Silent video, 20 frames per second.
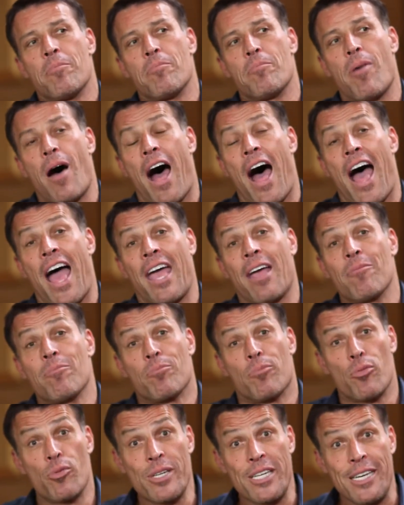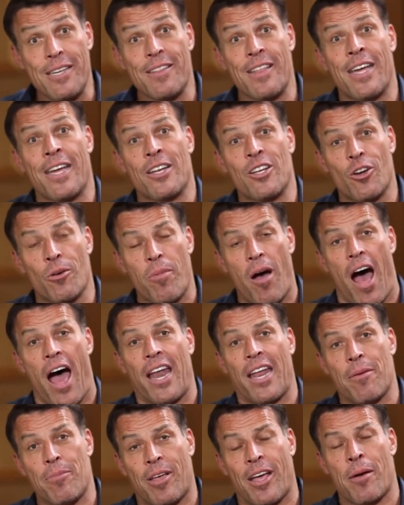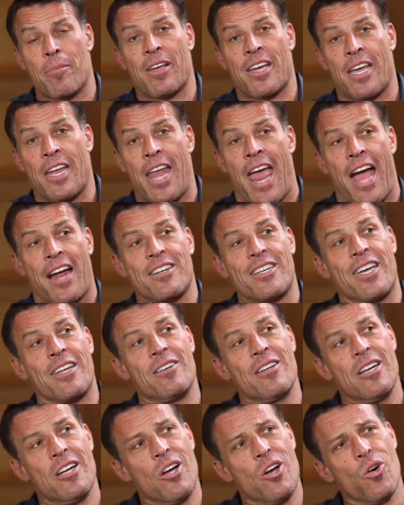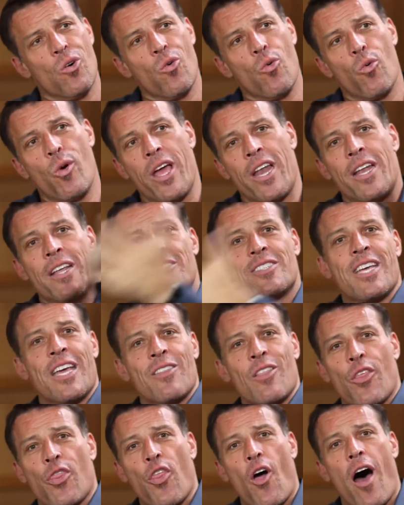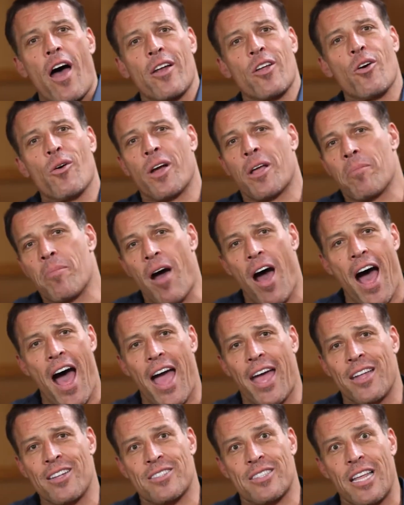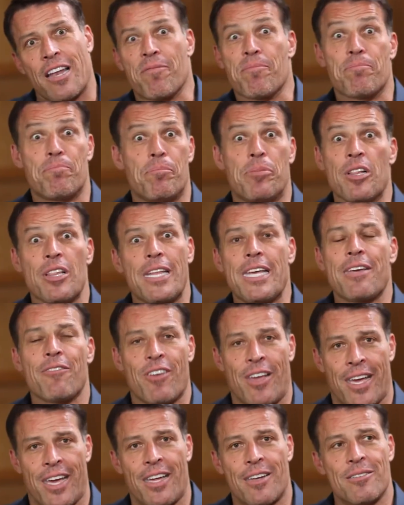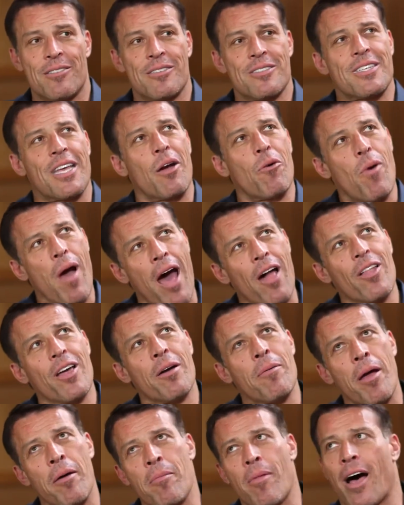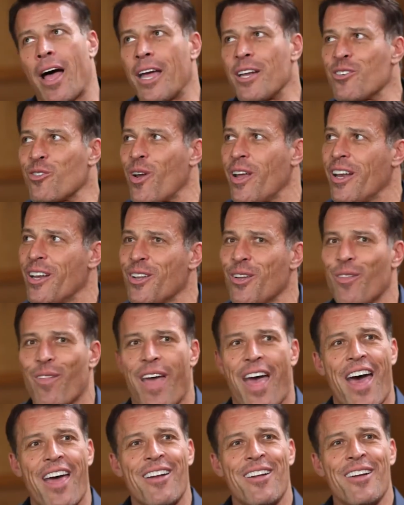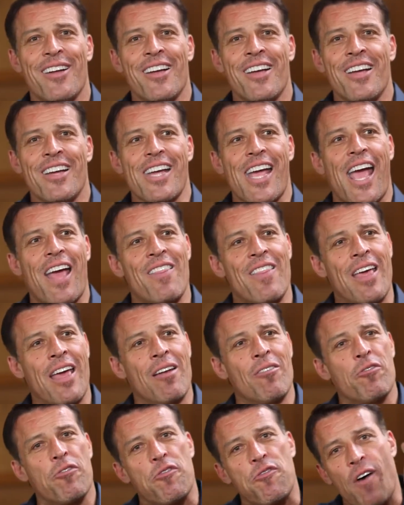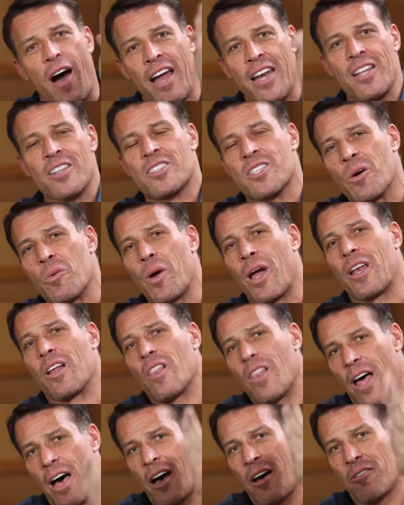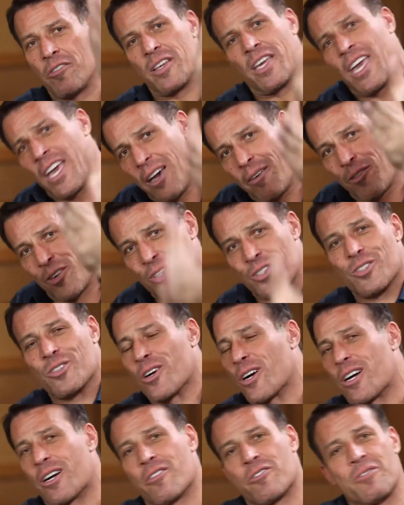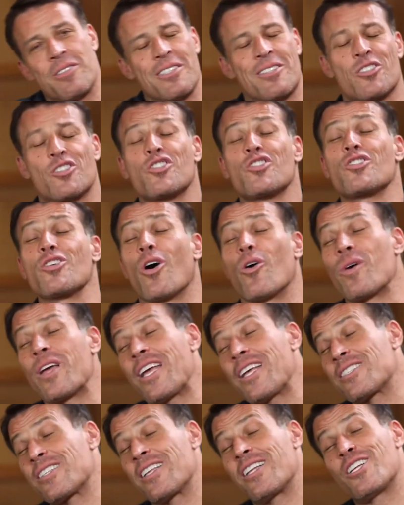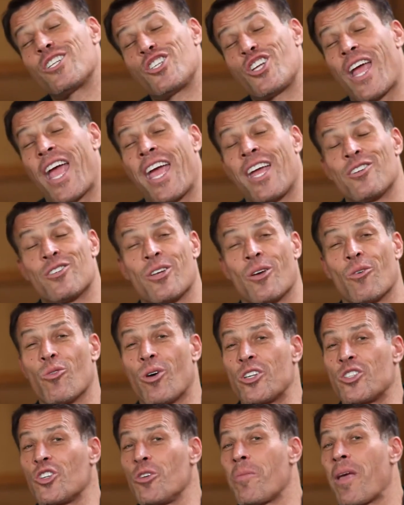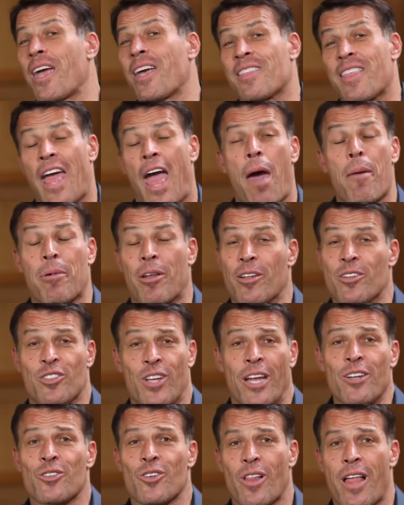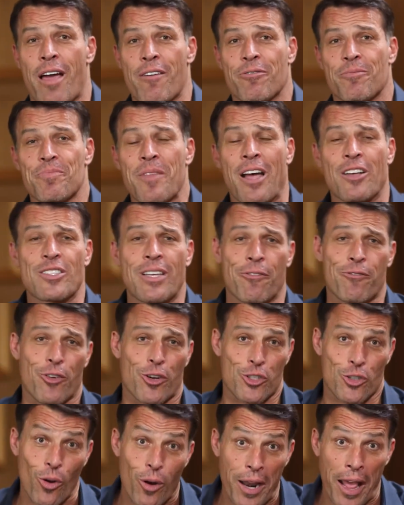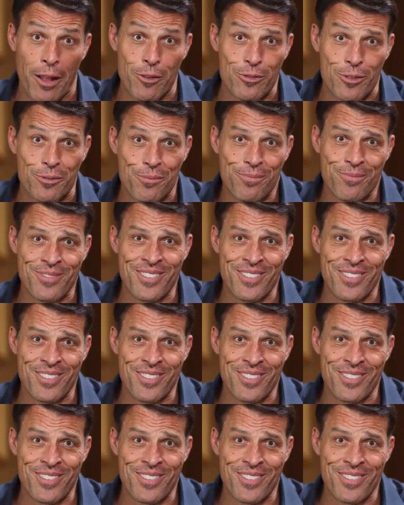by breathing in your body, becoming connected, witnessing the thought going by instead of believing it, saying, wow, look at my mind trying to do that, and then finding some way to love, give, or serve. It's so easy to change, and once you make it the habit, it'll change your life. How's that for a short answer?